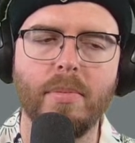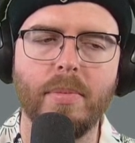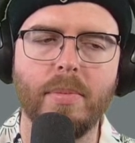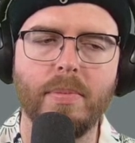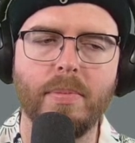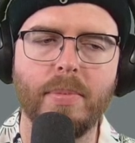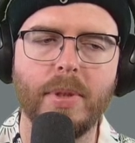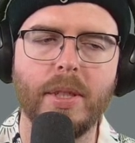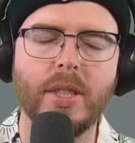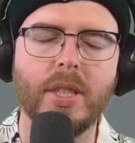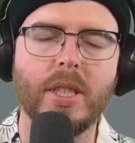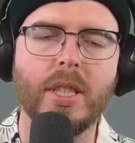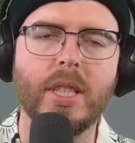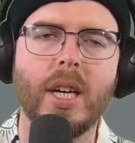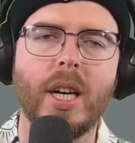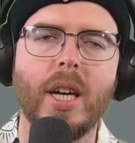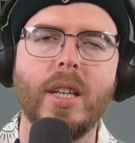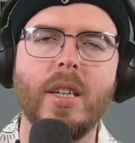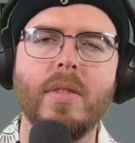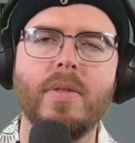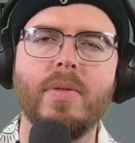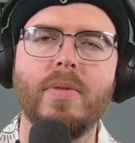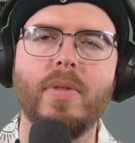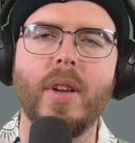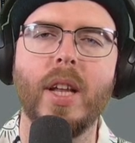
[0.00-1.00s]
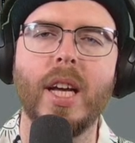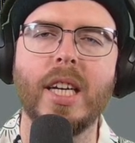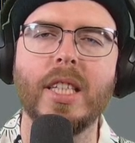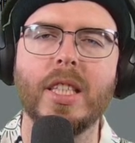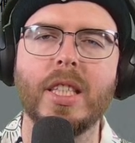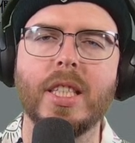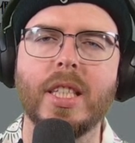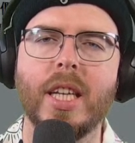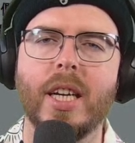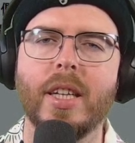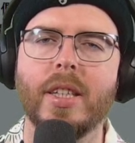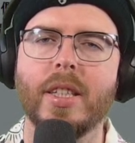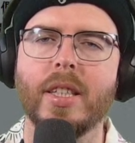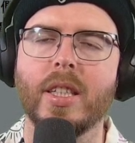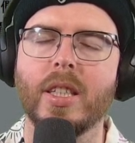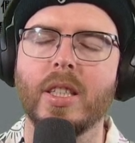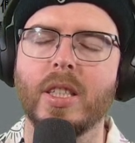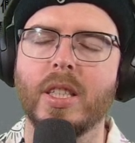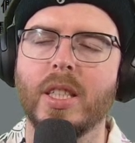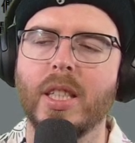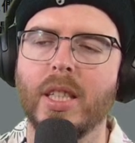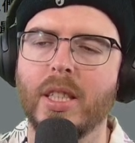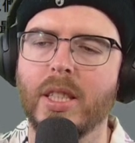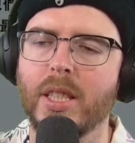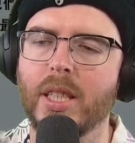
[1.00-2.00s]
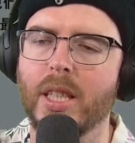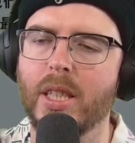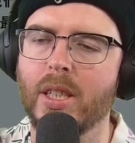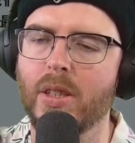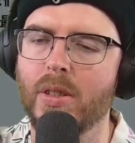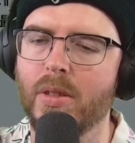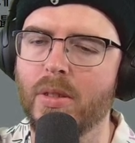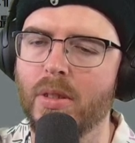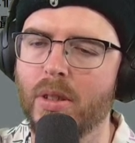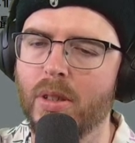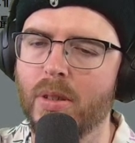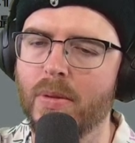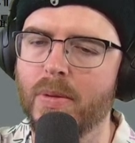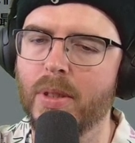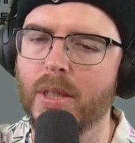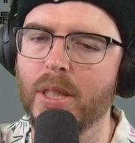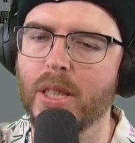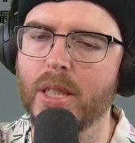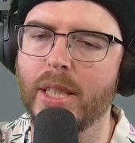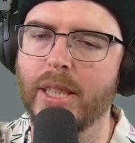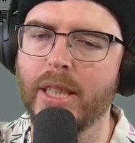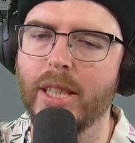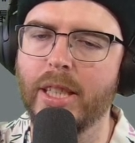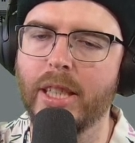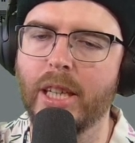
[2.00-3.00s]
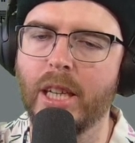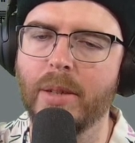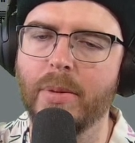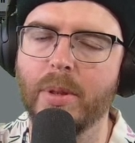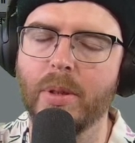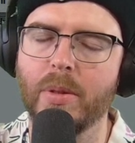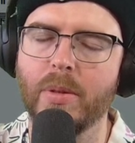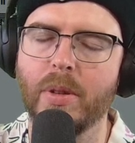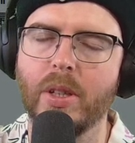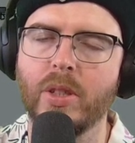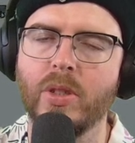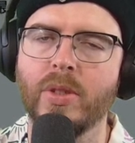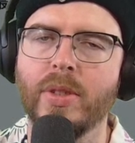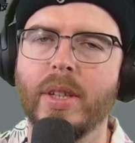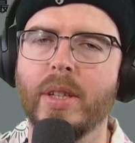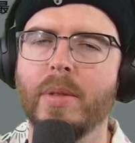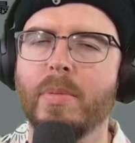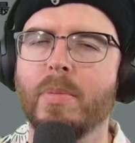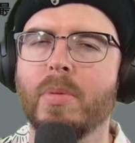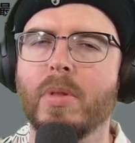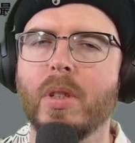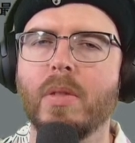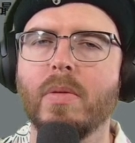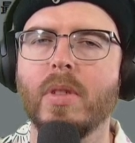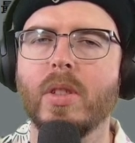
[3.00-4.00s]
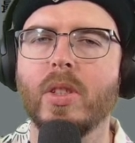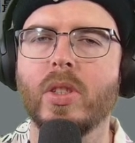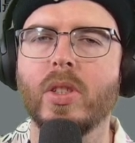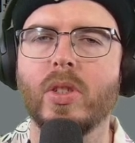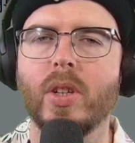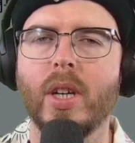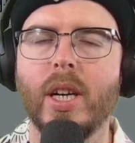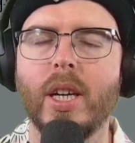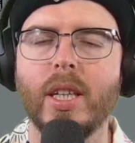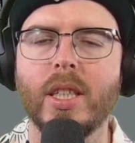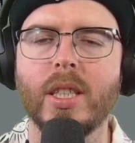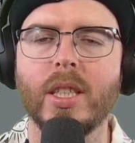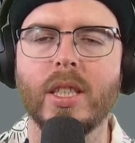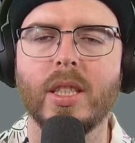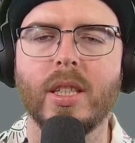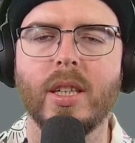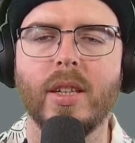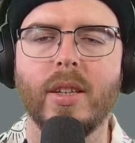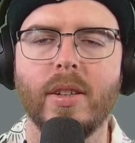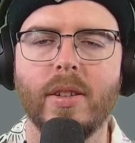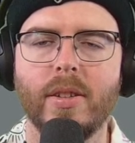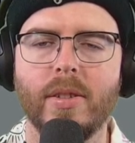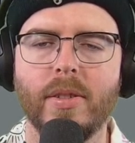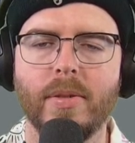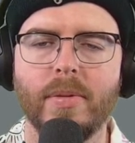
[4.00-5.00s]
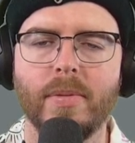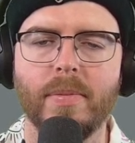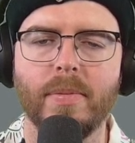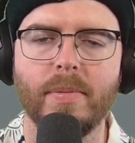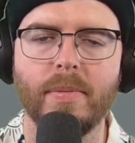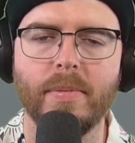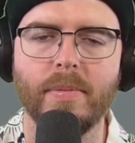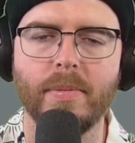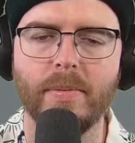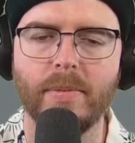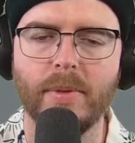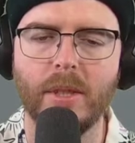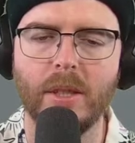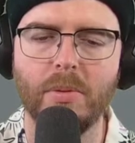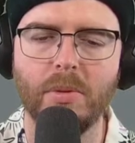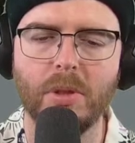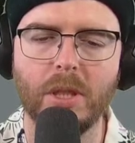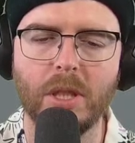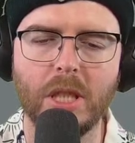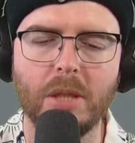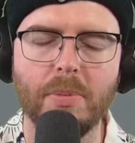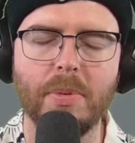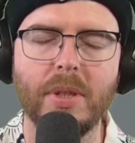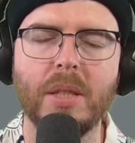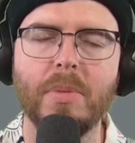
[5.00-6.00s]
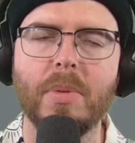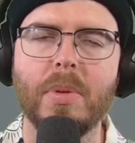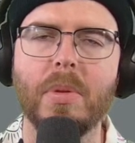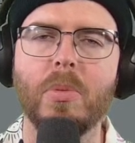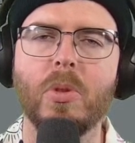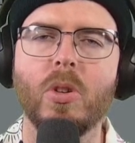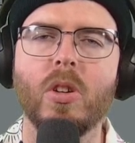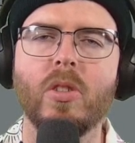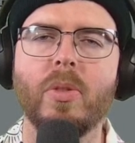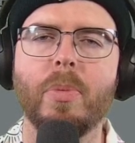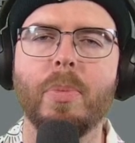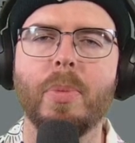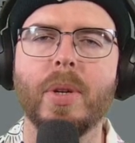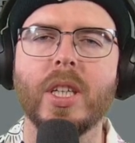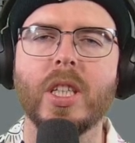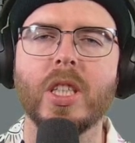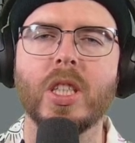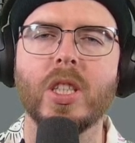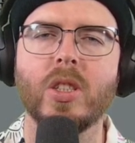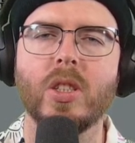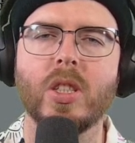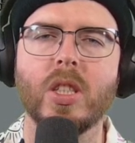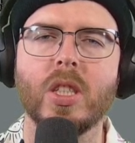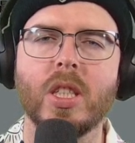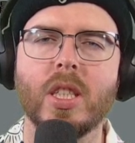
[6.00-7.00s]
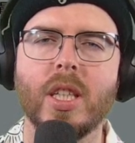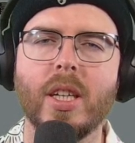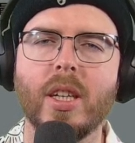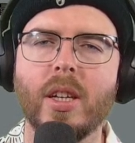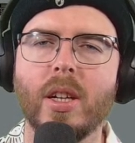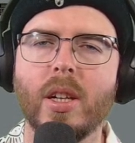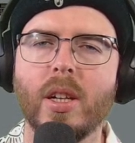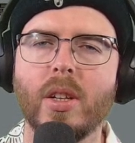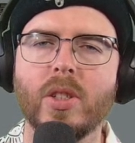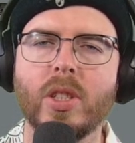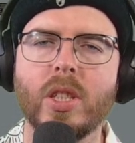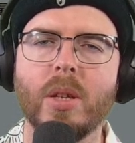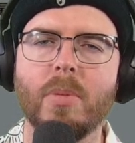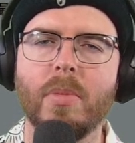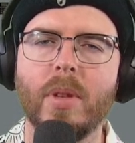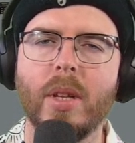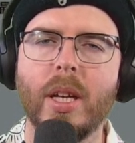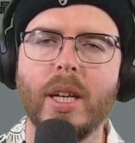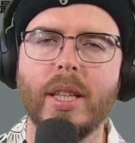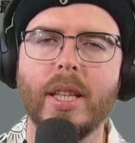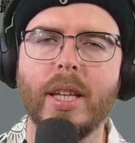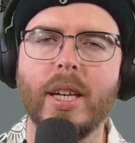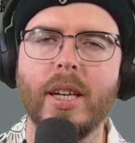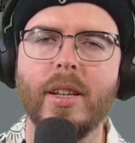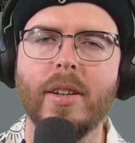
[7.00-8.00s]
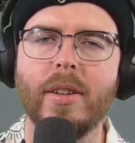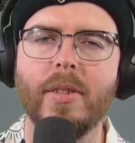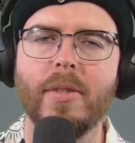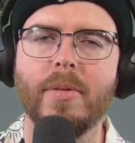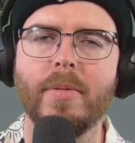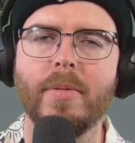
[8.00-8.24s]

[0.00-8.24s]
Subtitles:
But it's kind of flat sounding in a sense. I don't know if there's like the dynamic range you had in previous tracks. Was this meant to be more of a bigger sort of single or something like that?